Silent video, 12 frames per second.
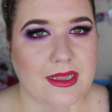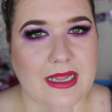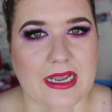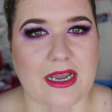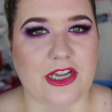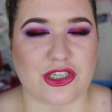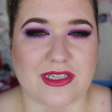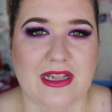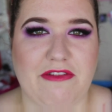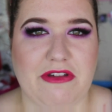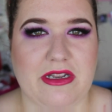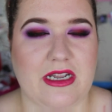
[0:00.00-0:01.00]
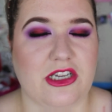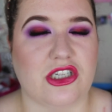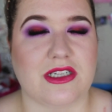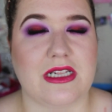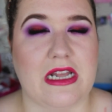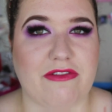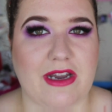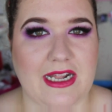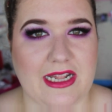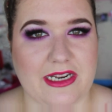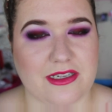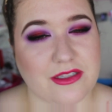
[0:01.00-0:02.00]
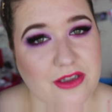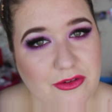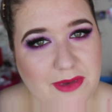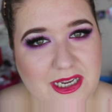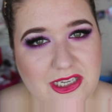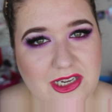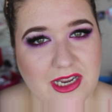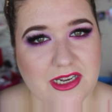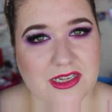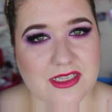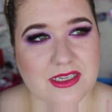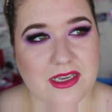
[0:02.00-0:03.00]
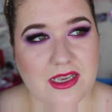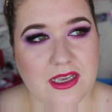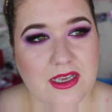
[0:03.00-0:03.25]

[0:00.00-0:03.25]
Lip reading: Like, I just love it. I just love highlighter so much. I just,